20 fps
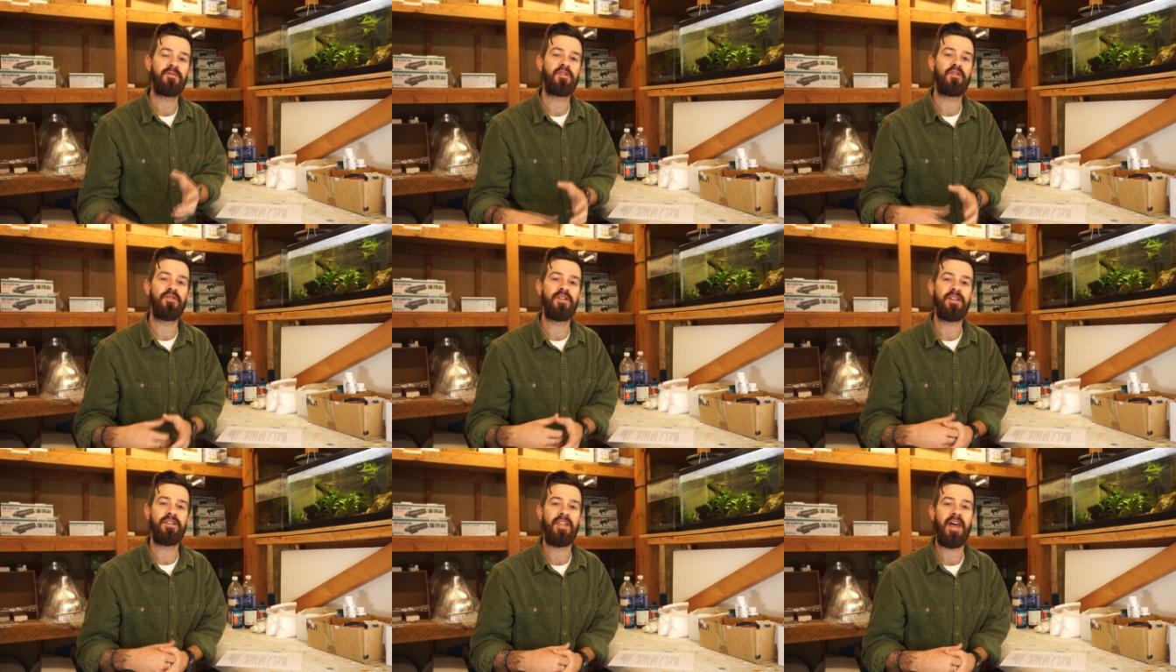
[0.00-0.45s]

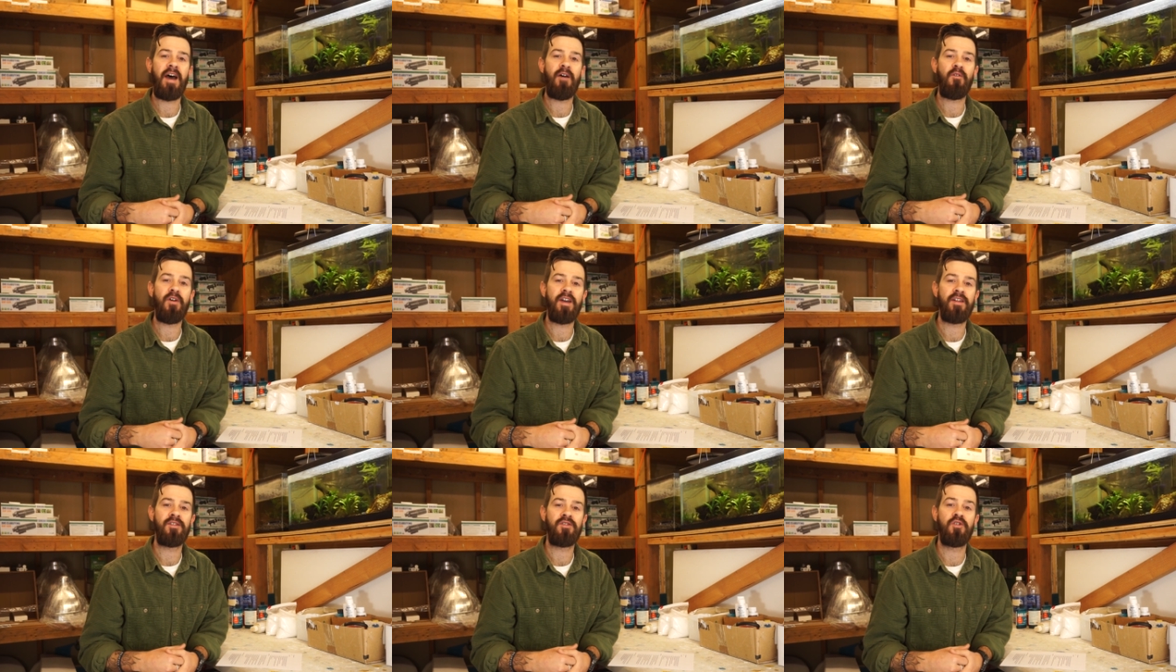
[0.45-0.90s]
So then that
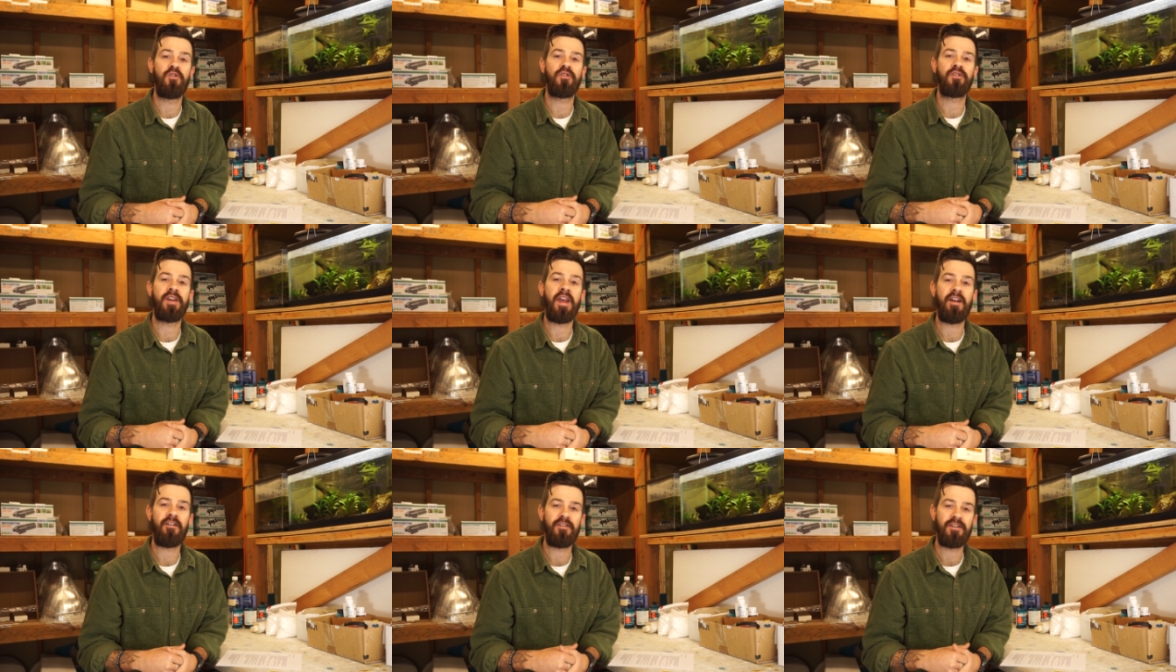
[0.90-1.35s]
way you're
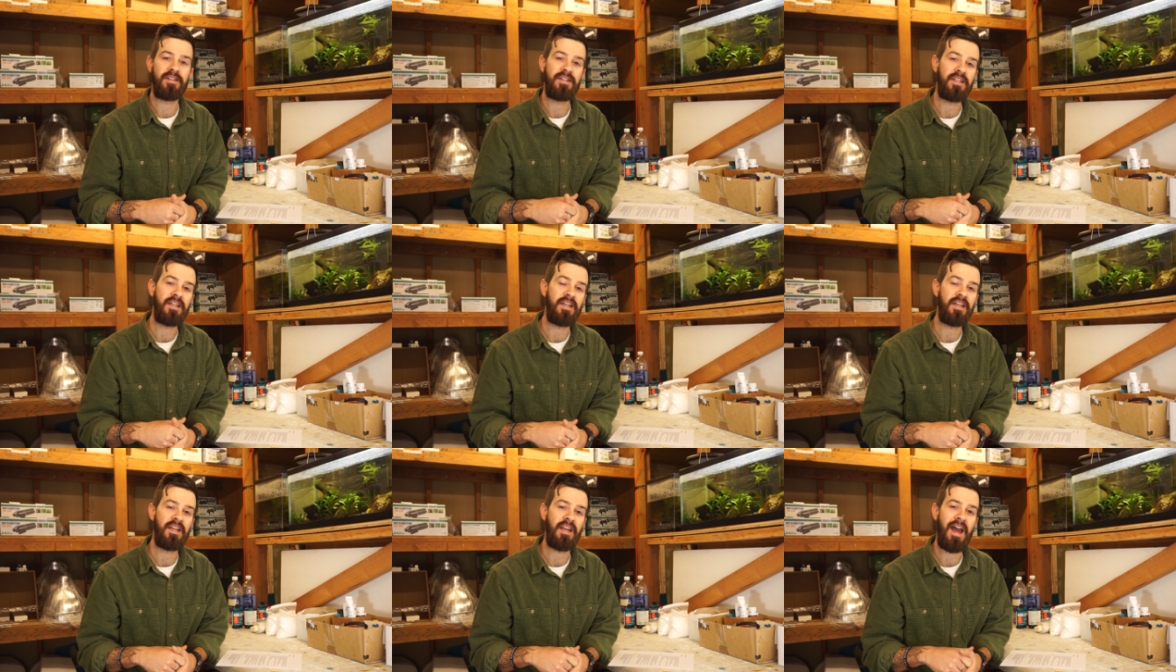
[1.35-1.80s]

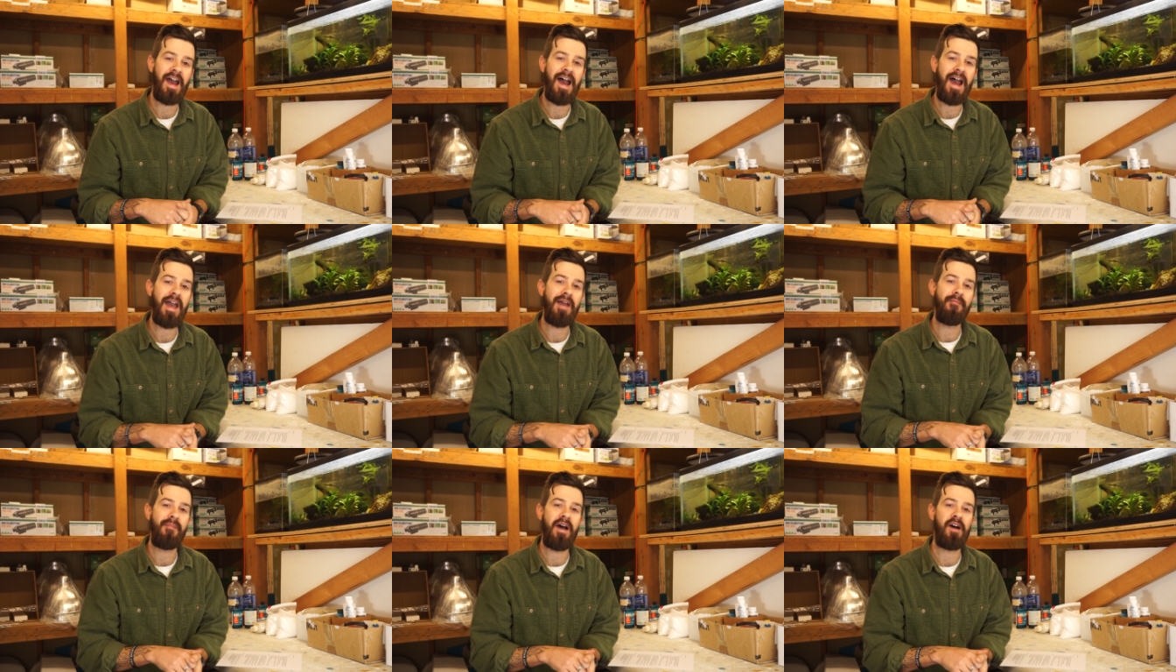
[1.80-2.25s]
guaranteeing
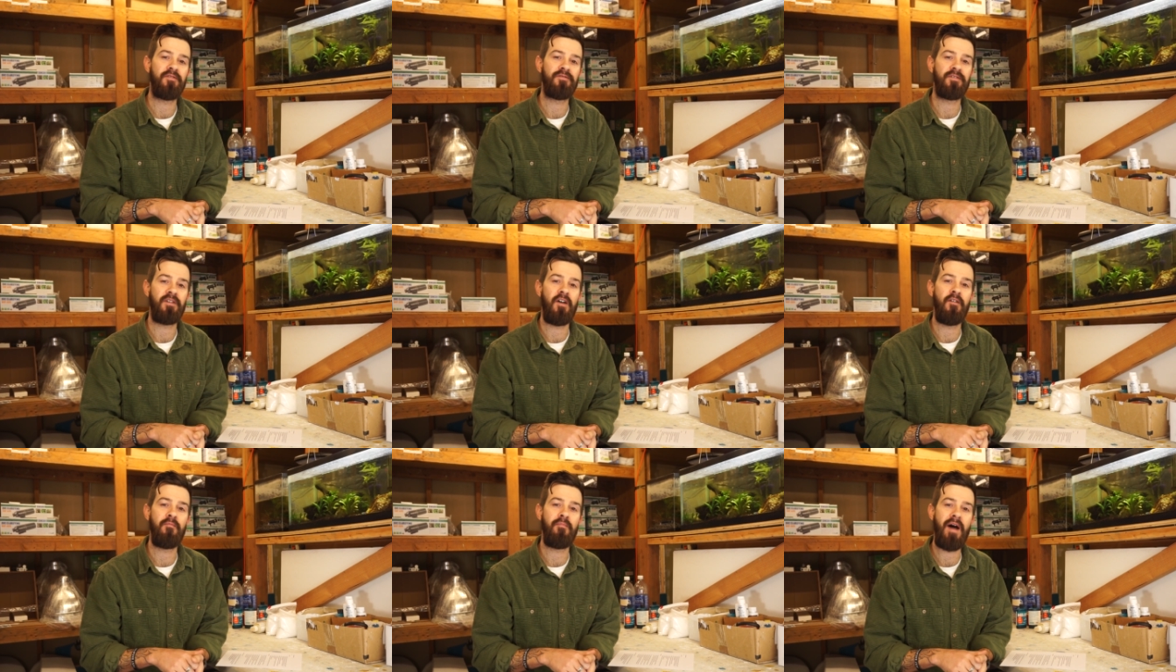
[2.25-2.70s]
high
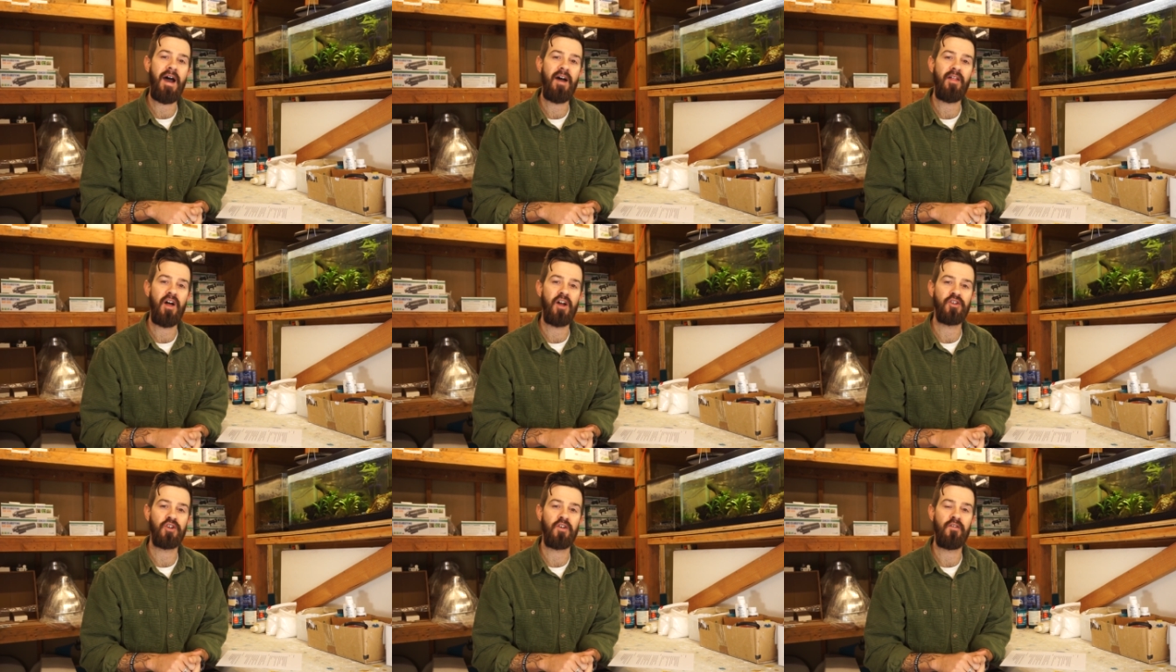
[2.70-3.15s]
amounts of
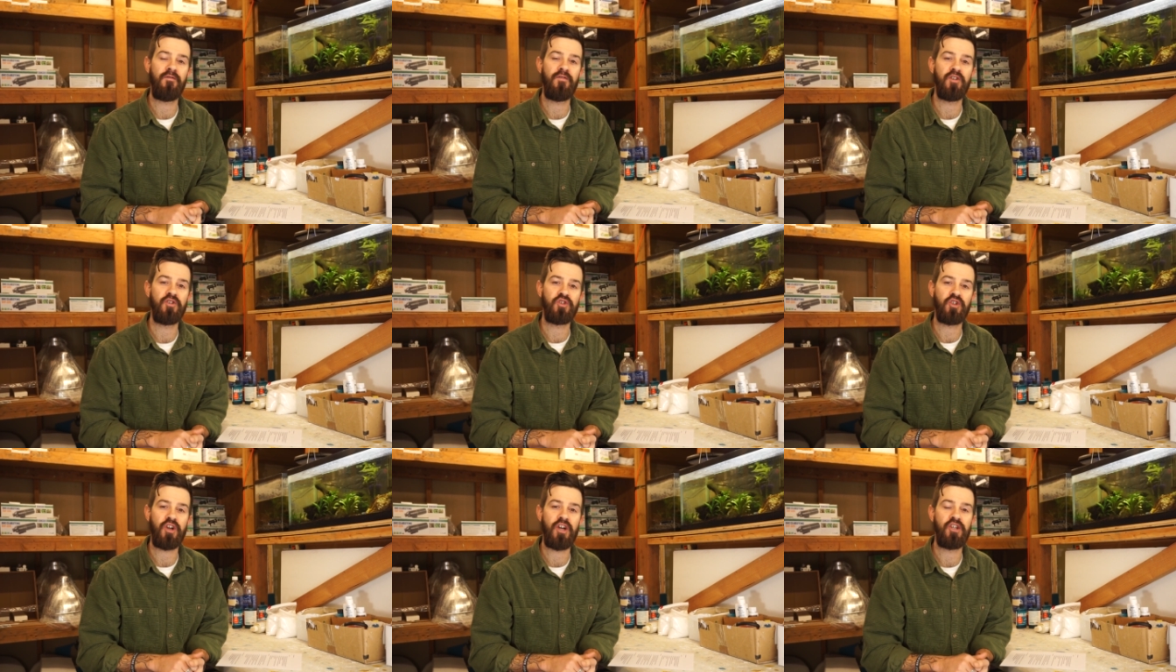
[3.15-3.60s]
biological
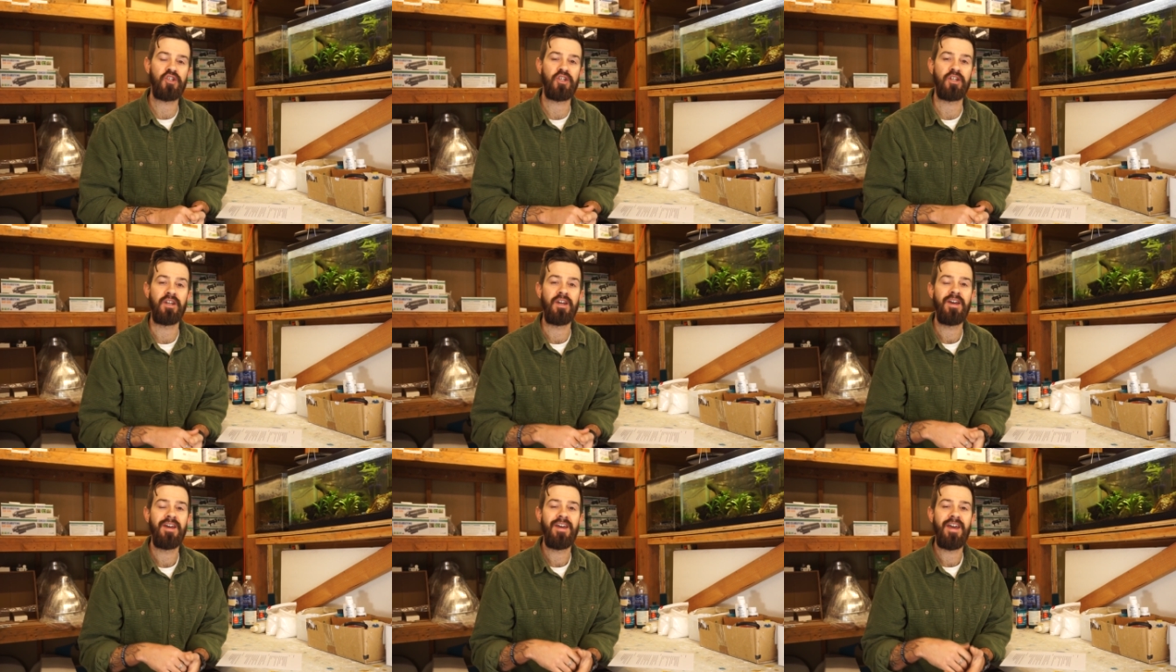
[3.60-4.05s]

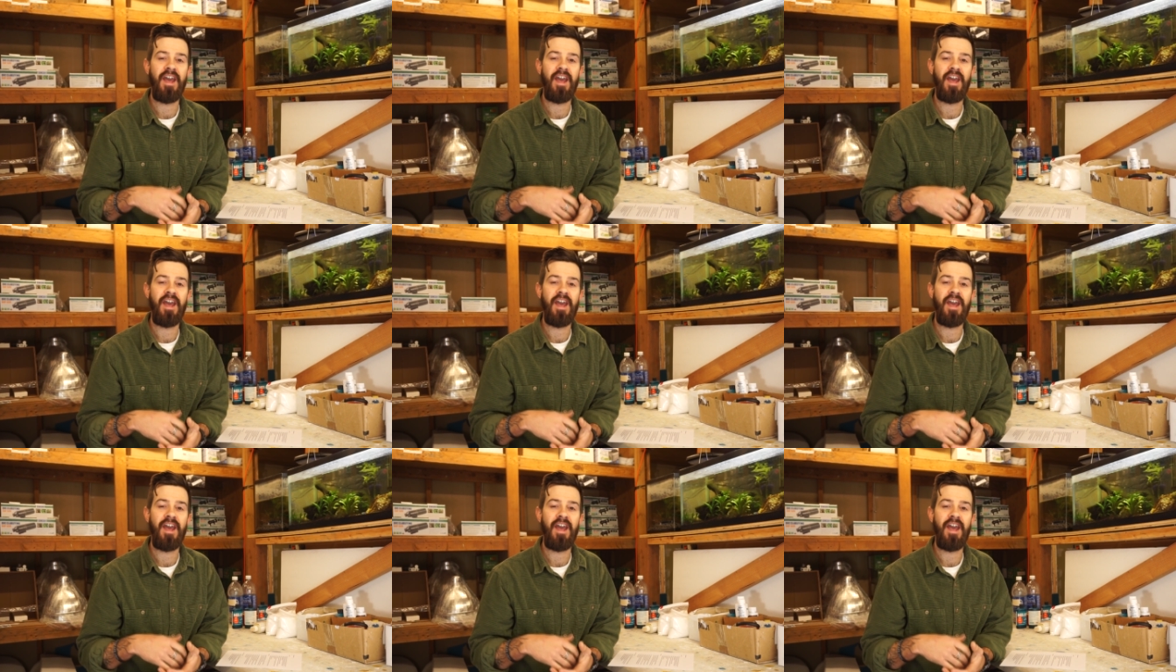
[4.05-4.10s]
filtration